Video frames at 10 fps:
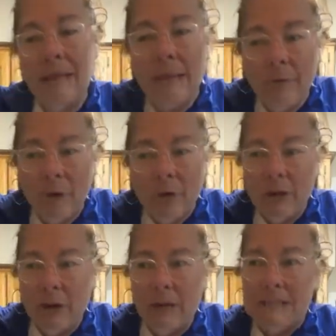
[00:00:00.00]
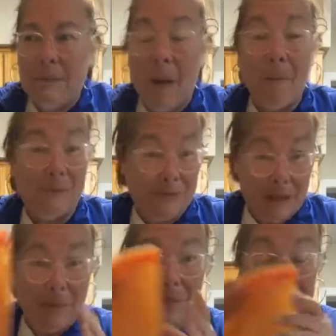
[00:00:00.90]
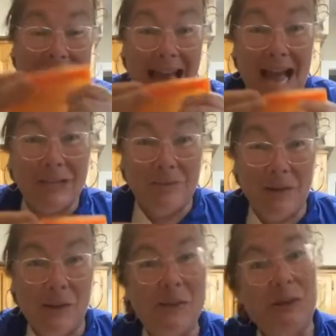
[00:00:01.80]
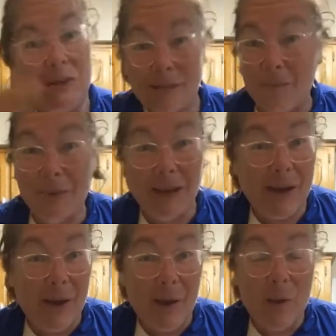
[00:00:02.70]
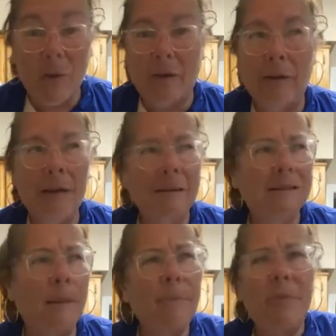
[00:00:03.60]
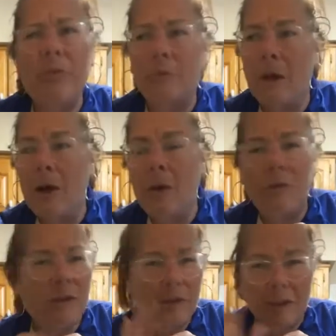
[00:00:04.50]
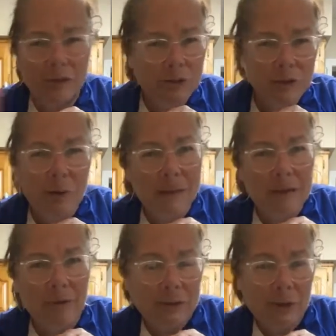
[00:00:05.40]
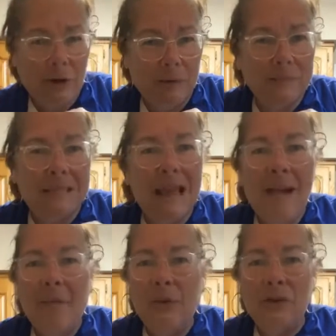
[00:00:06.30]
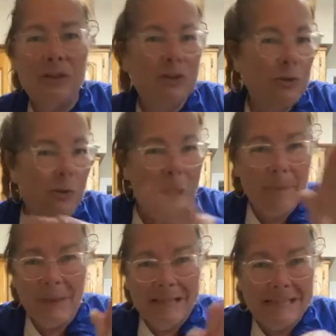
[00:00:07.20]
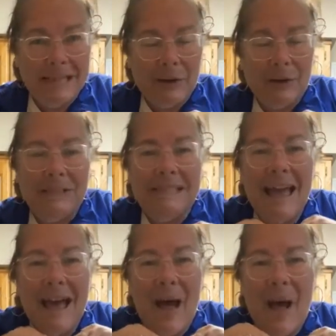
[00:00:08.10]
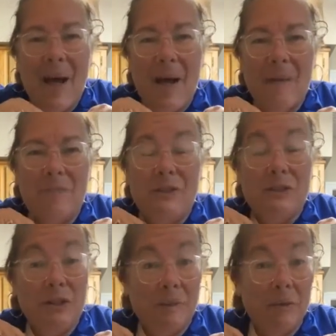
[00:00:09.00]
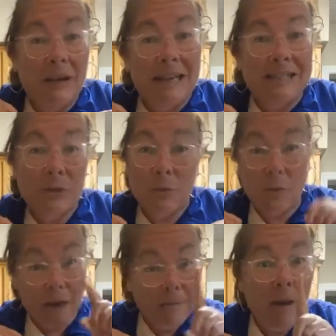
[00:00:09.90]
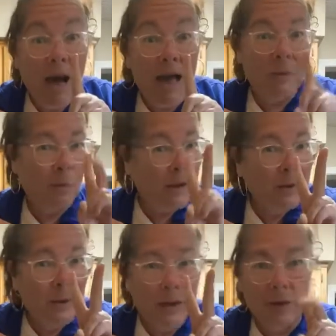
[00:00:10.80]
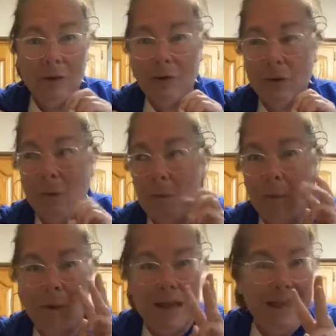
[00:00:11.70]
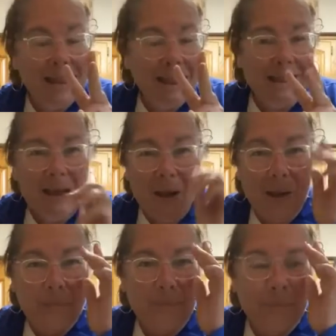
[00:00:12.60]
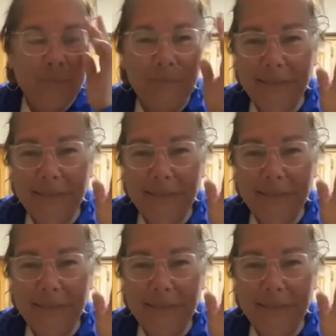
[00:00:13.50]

if you're curious about dump and dash meals or dump and go or dump and throw, there's so many different terms. They're just drop in dinners um, that you can put into one pot, one quick cooker, one um,